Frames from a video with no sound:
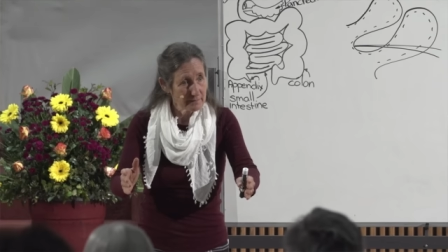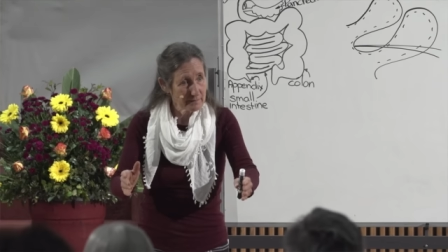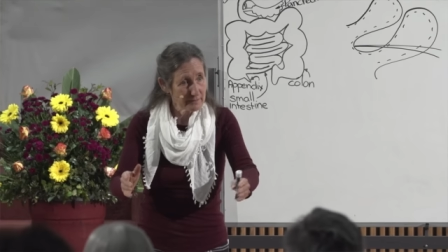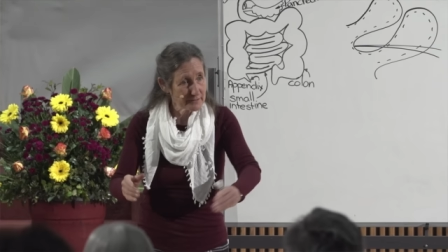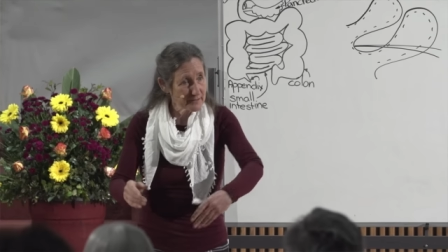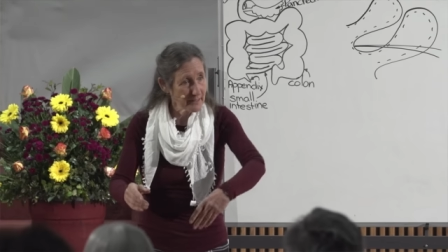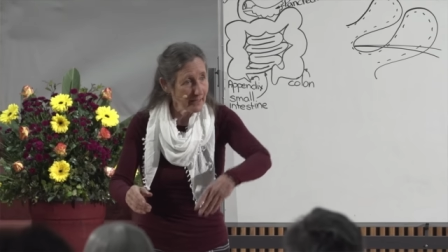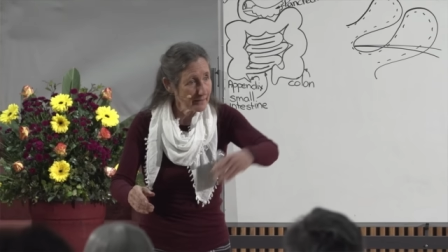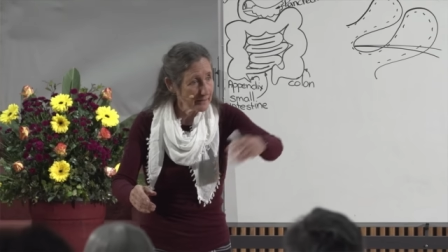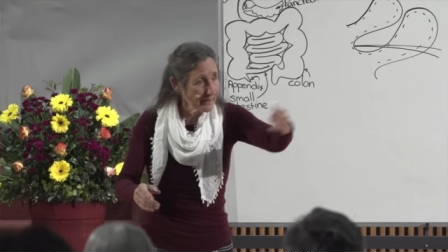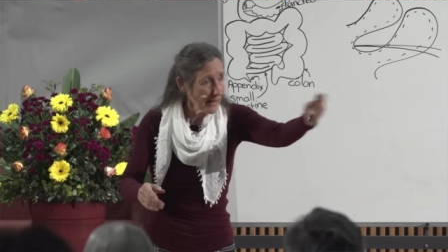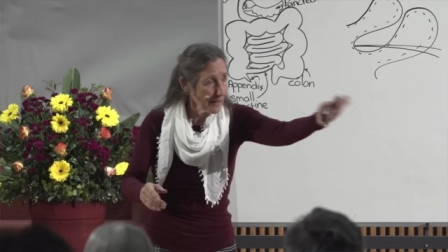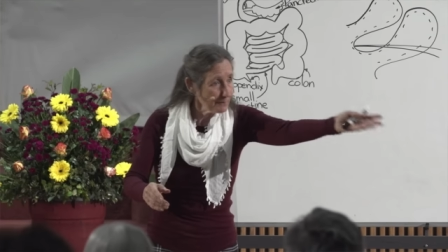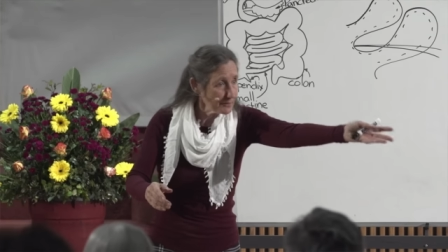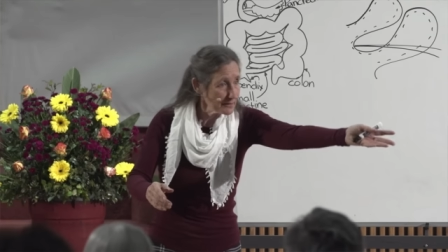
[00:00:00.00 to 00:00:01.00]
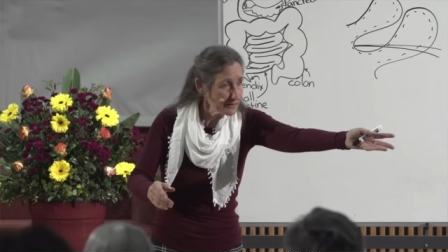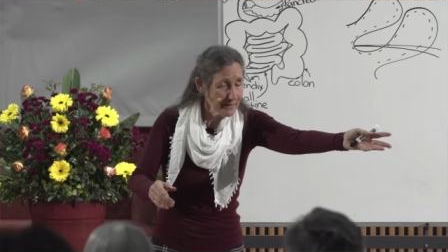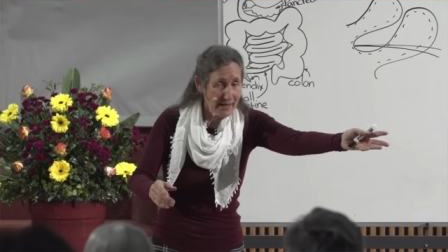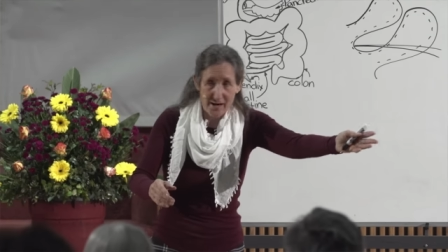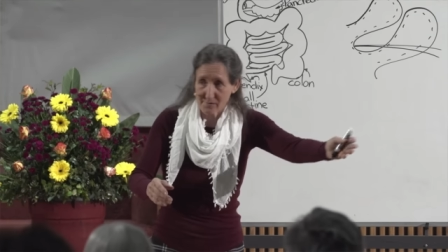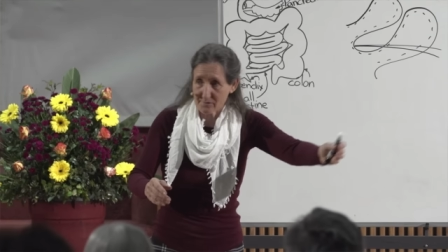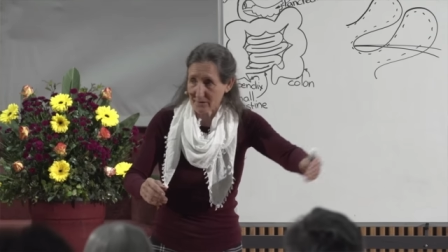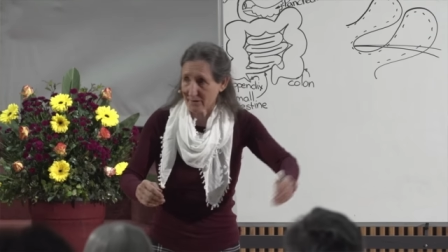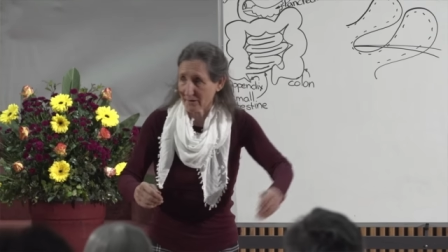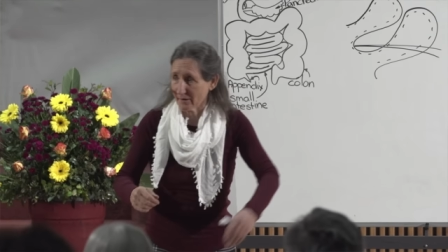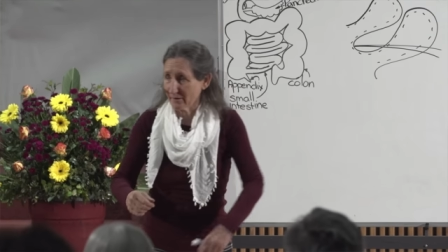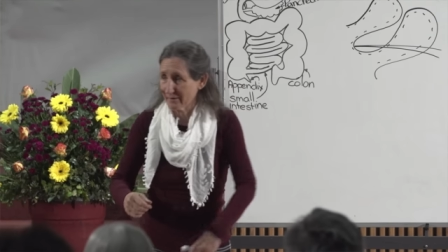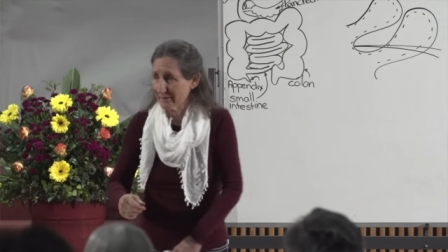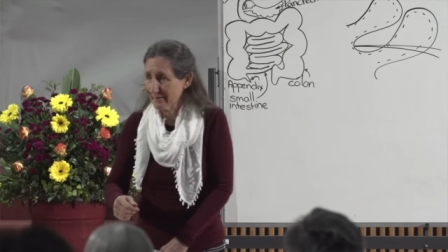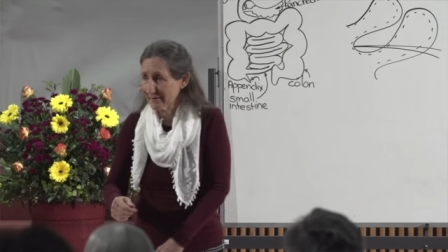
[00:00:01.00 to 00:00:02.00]
because they had an apple an hour ago
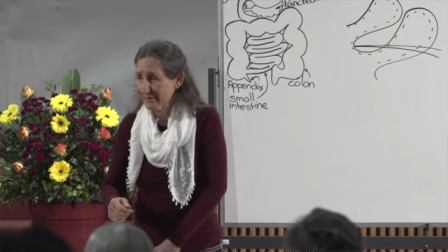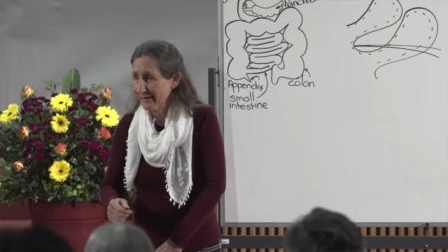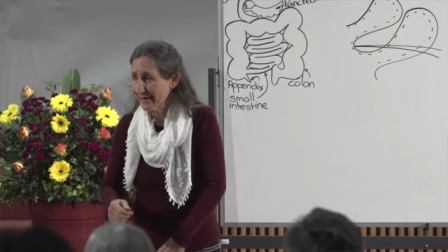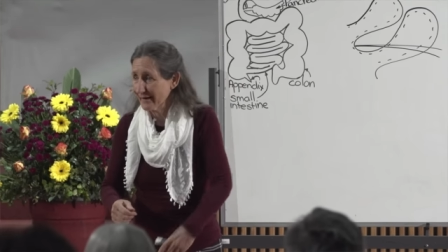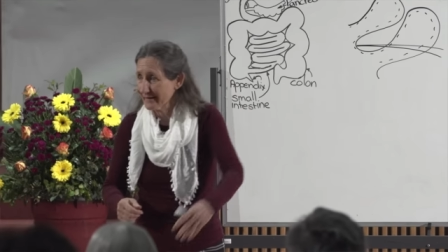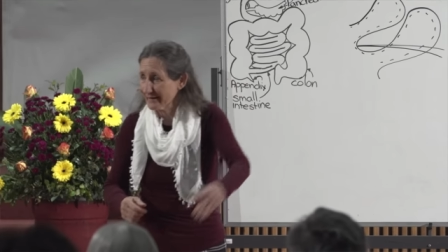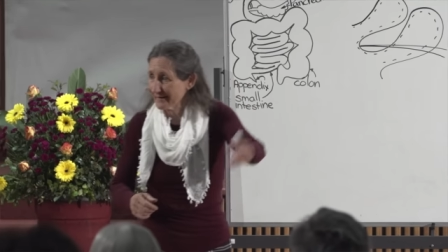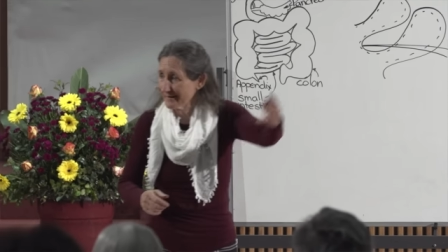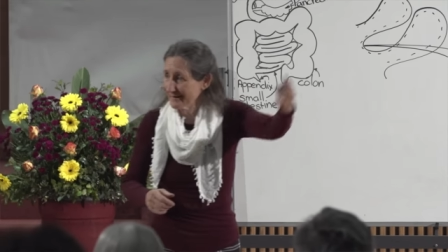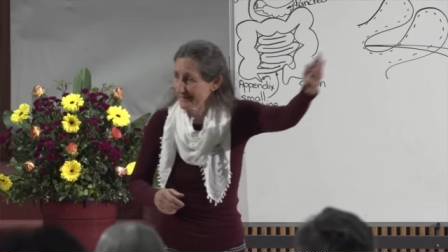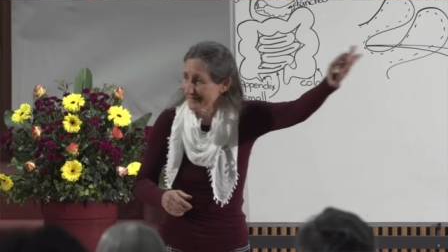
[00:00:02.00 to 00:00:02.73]
had a